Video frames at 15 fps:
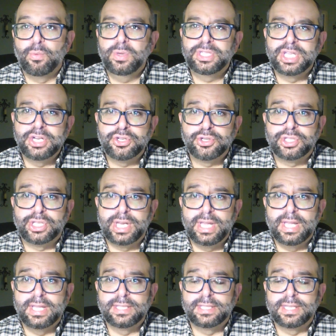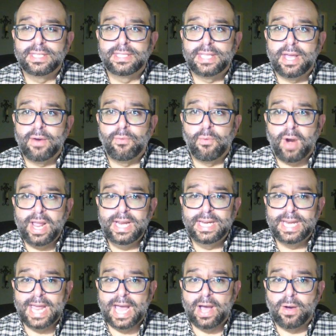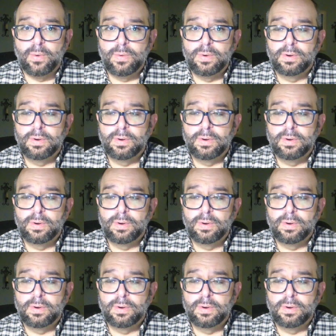What's interesting is that right now,